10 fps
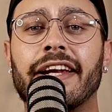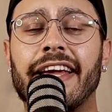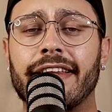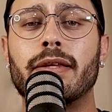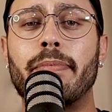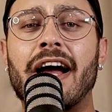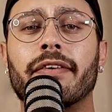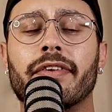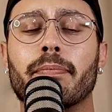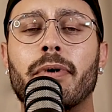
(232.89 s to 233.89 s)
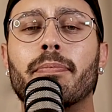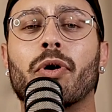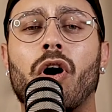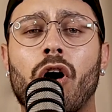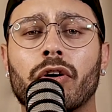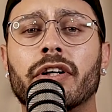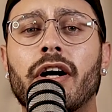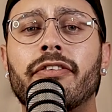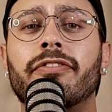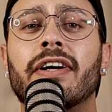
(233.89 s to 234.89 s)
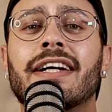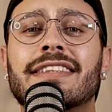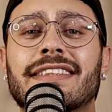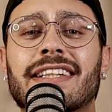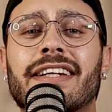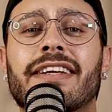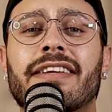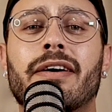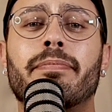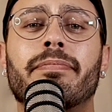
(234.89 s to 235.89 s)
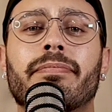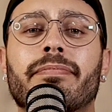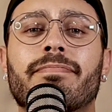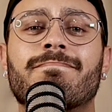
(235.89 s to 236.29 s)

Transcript: and hit the back of their bumper hard enough, sending them